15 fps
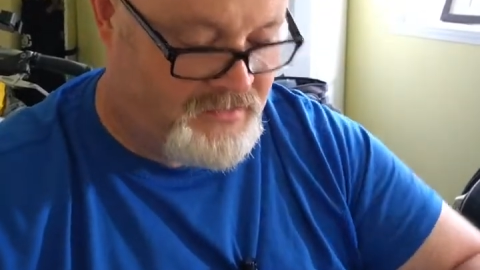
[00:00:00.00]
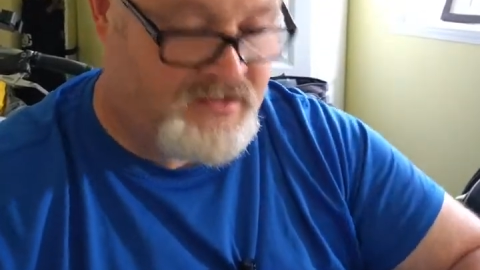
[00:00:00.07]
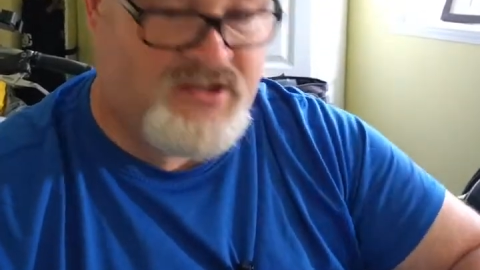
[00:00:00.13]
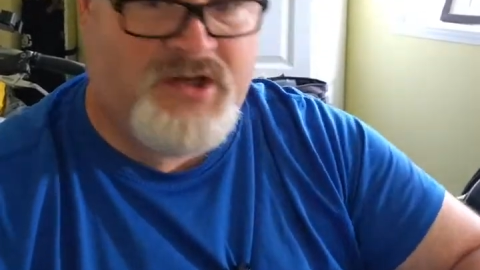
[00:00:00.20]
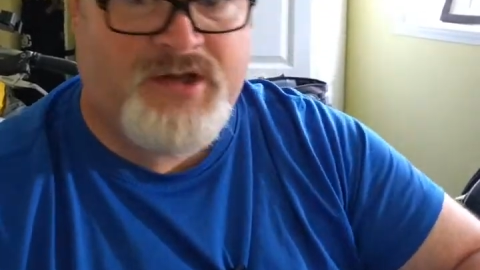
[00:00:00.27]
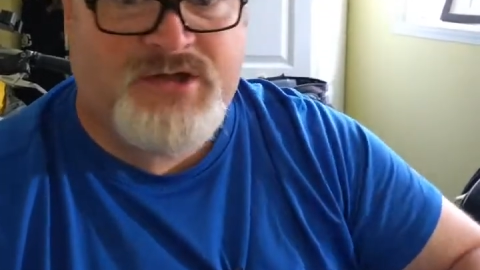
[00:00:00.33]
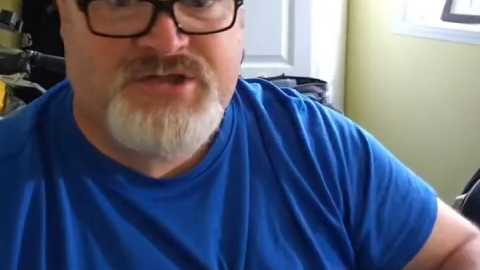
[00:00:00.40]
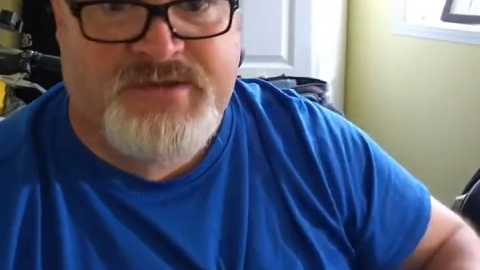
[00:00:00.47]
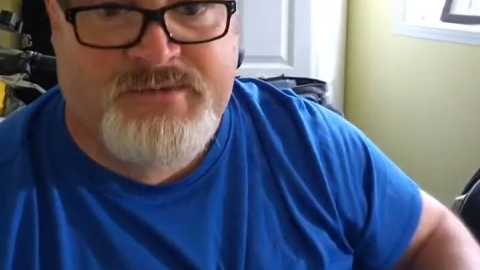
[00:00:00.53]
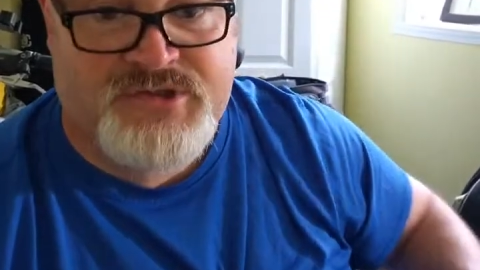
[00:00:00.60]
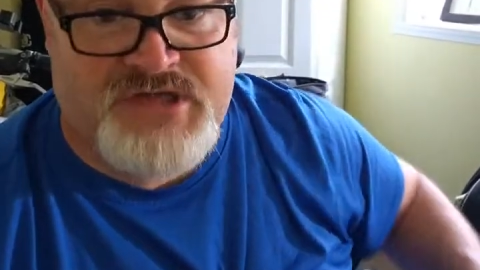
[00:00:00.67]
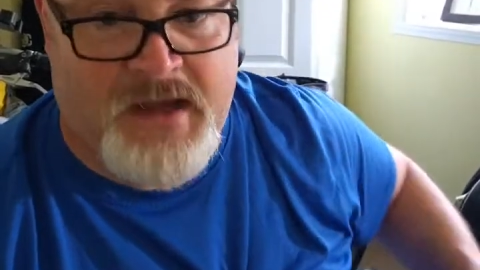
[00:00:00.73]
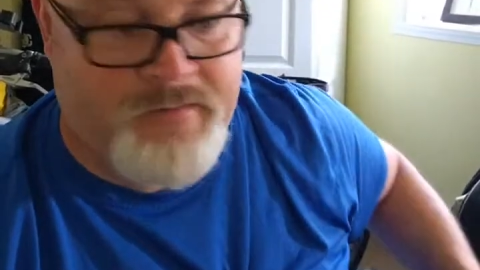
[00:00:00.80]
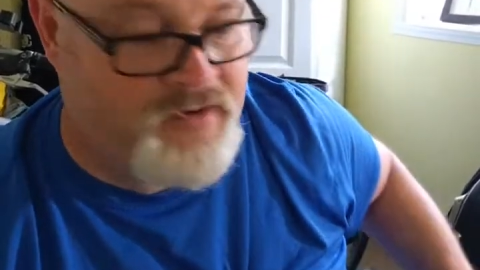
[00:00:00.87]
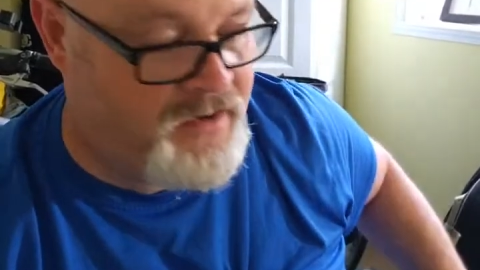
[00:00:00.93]
little jibber
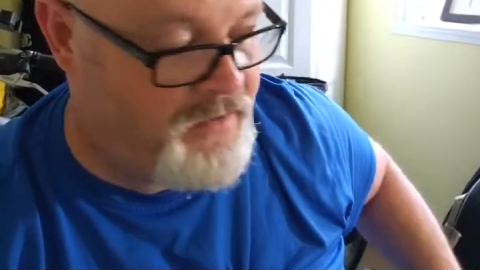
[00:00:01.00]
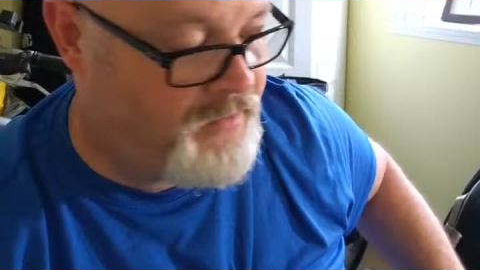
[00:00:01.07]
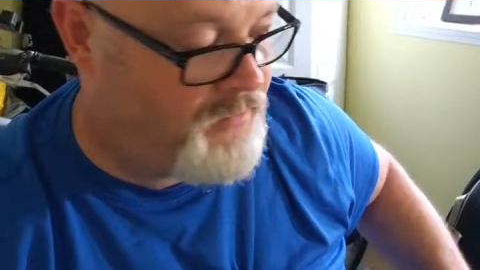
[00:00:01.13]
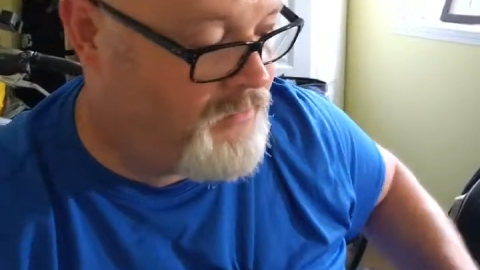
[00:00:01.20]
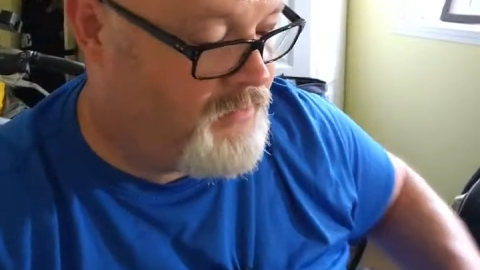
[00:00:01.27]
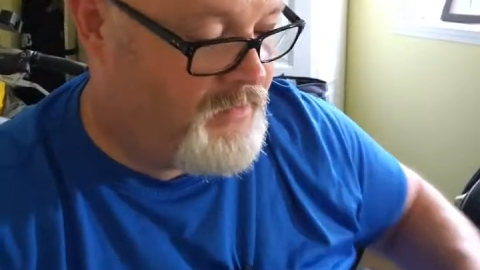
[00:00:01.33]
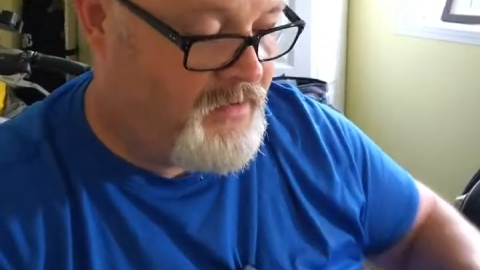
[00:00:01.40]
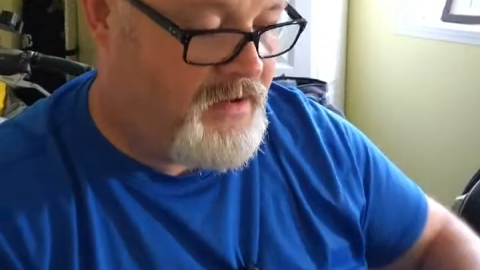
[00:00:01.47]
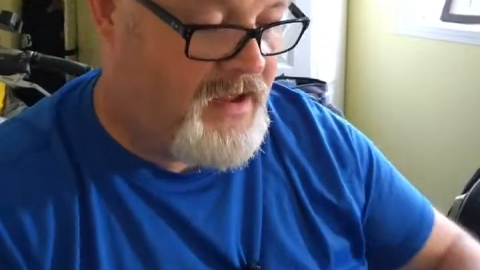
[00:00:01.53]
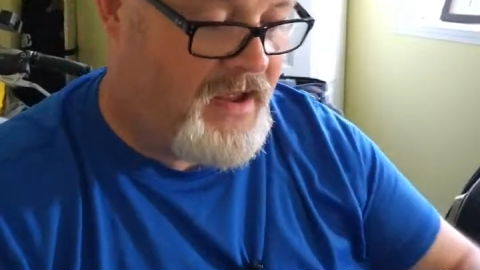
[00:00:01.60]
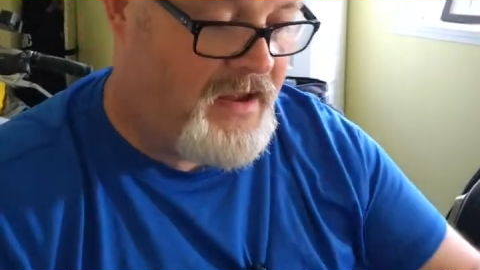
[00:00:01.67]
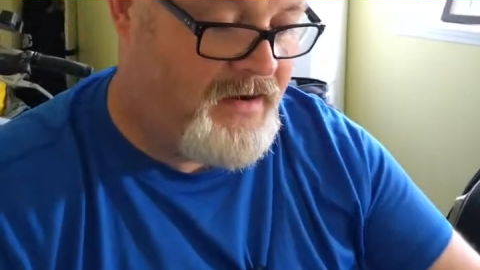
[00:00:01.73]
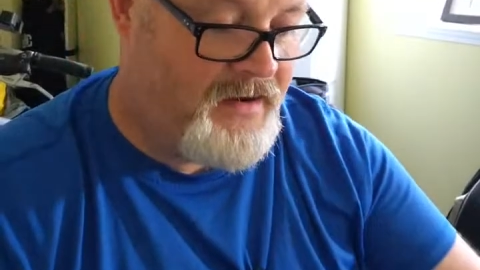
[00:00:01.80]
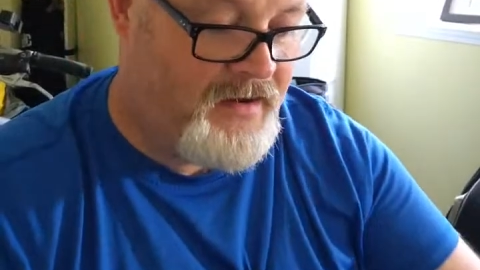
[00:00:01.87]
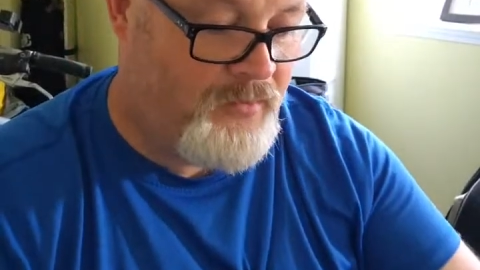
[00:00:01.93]
jabbering here,
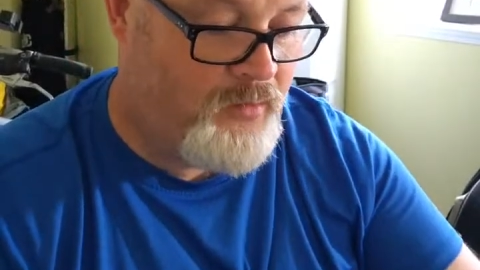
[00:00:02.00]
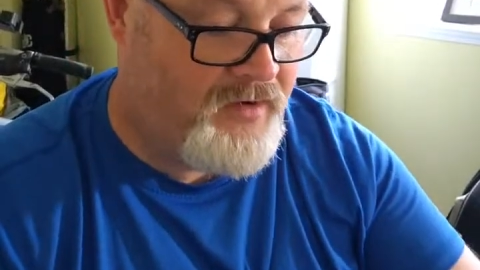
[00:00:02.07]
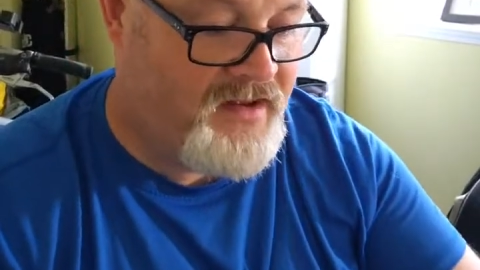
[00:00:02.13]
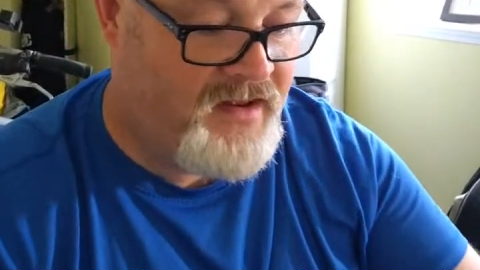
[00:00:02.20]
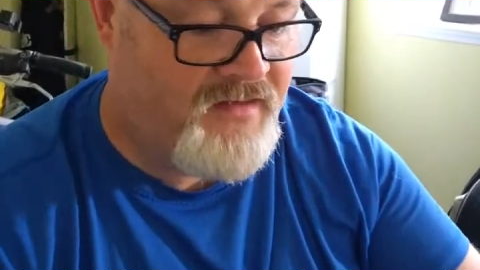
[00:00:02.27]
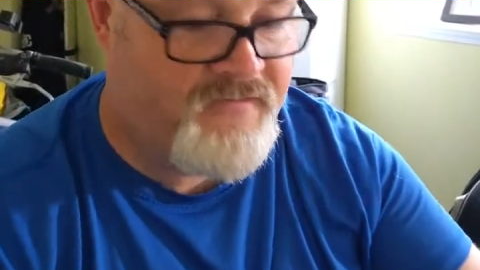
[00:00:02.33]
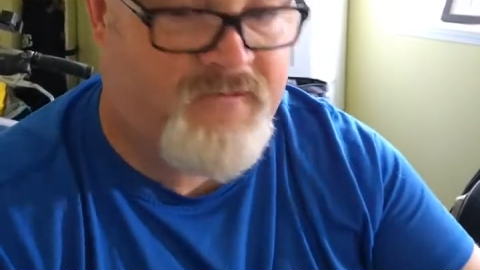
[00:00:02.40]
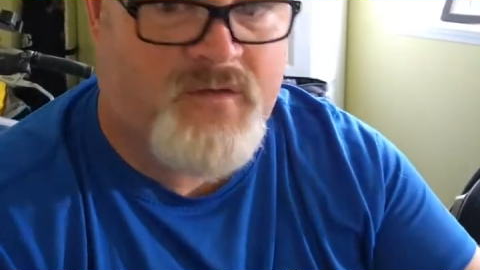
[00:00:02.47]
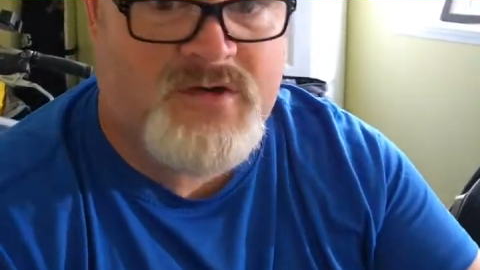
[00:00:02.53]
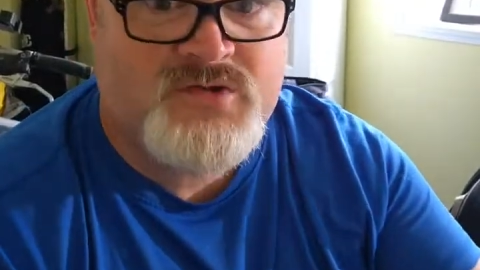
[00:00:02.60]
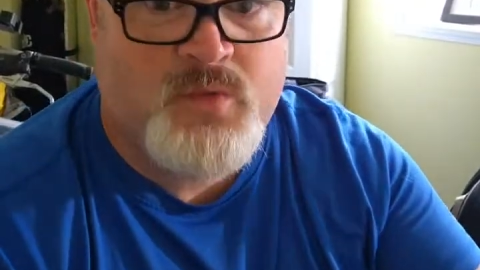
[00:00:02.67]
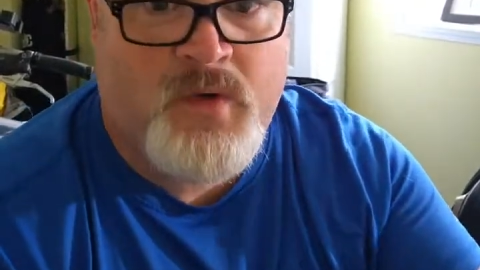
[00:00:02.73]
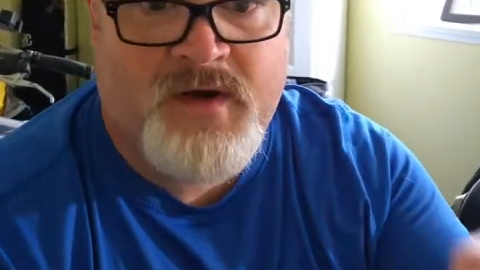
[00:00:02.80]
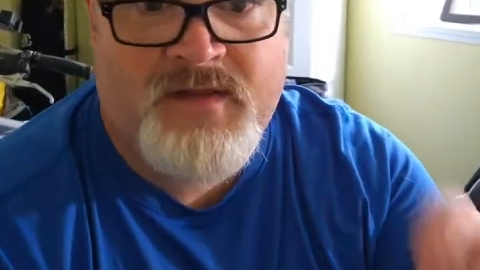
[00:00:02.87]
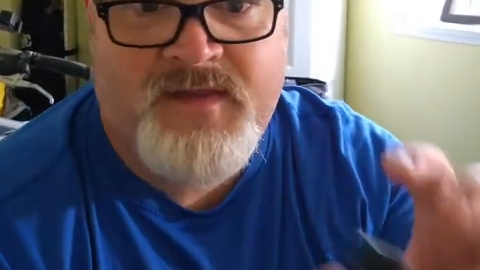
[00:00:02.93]
and we did the first
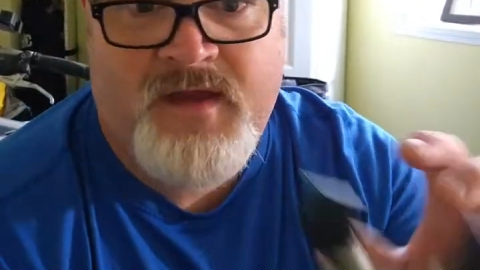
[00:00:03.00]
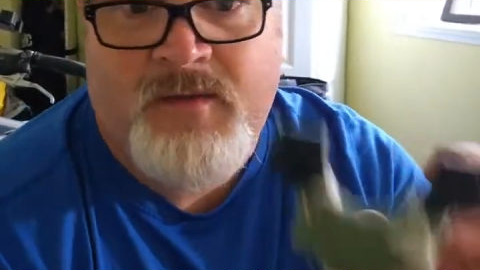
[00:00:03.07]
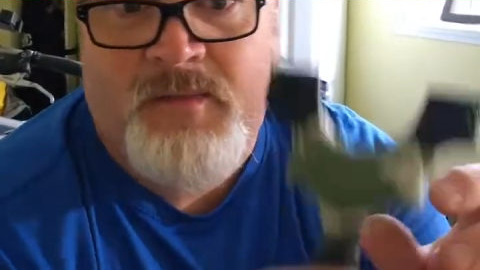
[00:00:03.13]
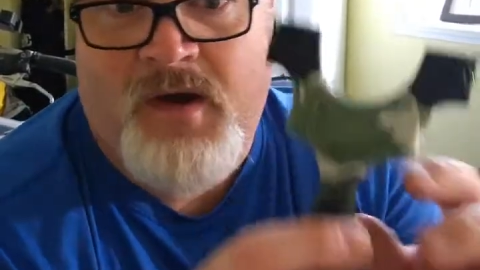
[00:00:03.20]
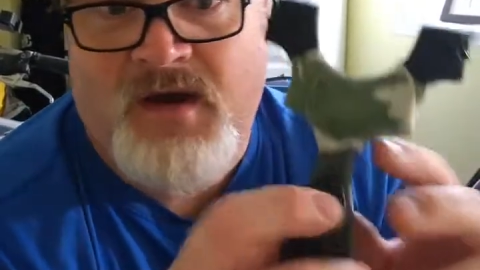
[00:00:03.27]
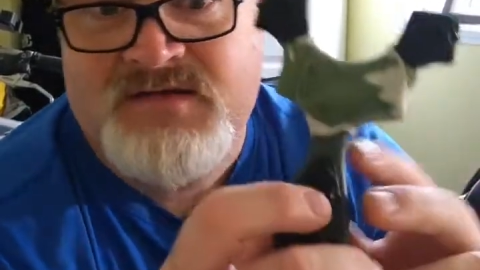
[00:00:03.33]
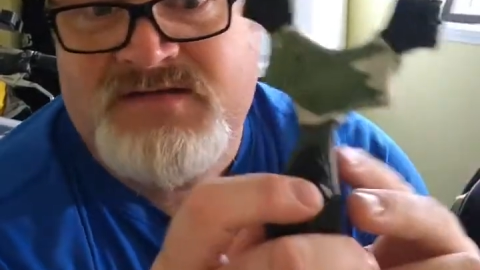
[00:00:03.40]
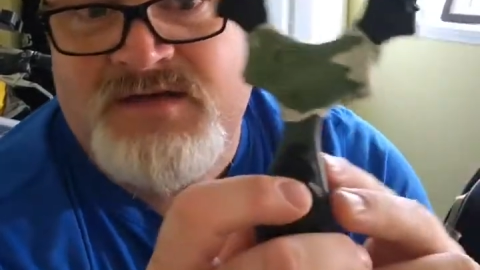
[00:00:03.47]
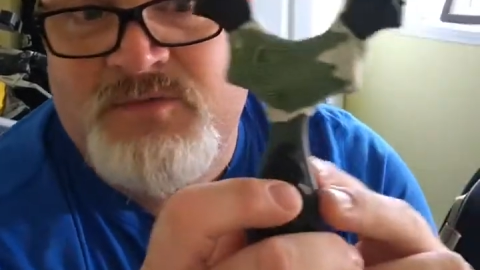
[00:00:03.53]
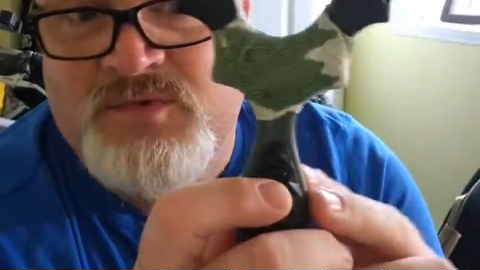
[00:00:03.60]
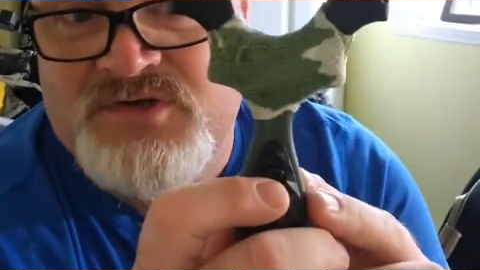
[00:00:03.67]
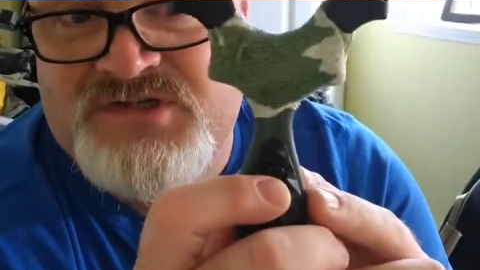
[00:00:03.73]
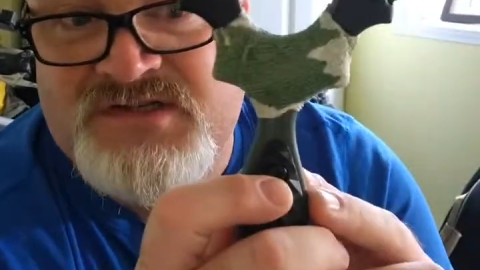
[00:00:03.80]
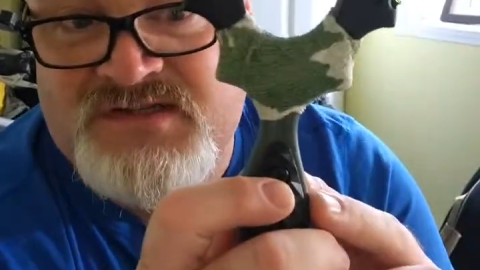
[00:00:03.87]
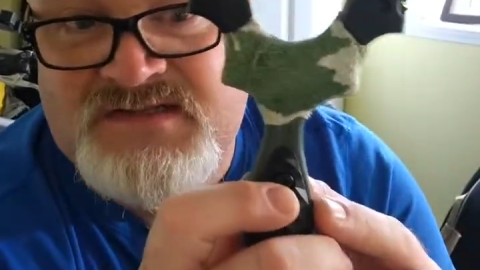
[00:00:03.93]
one of the unboxing,
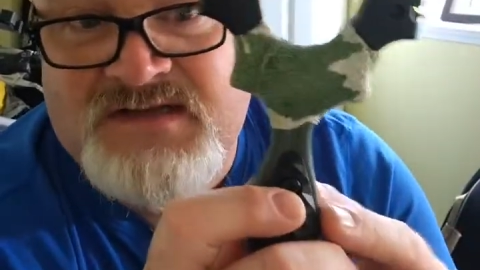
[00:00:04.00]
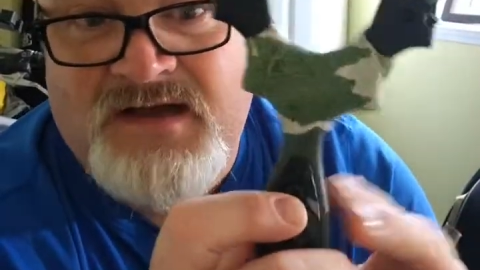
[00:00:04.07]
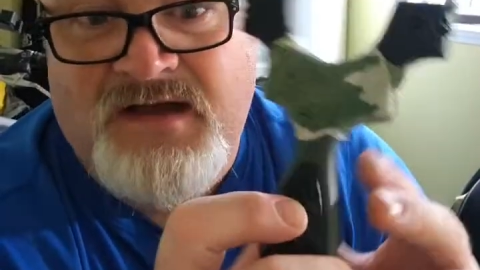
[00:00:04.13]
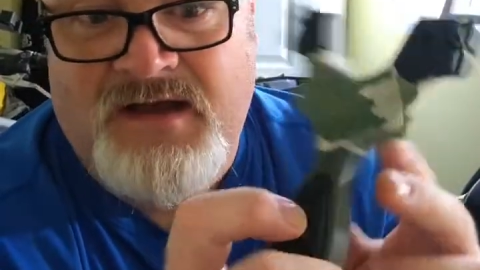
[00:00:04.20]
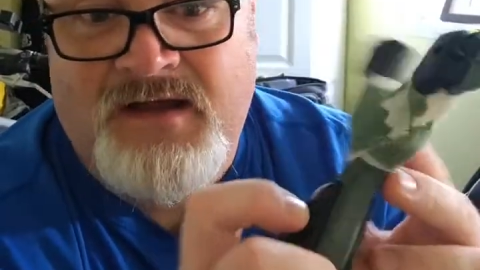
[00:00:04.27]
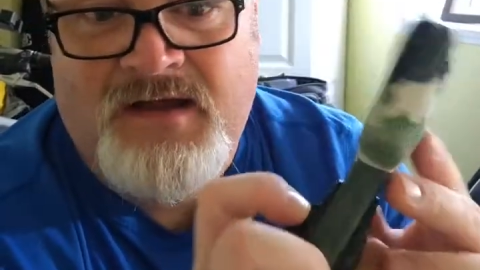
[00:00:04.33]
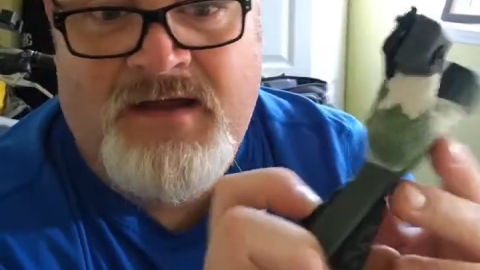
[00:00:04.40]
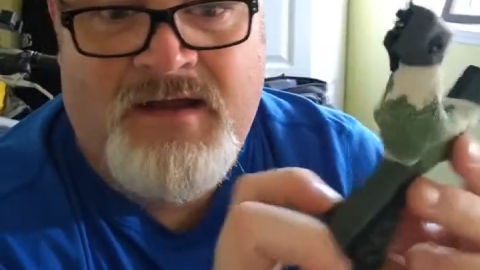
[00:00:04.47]
which is a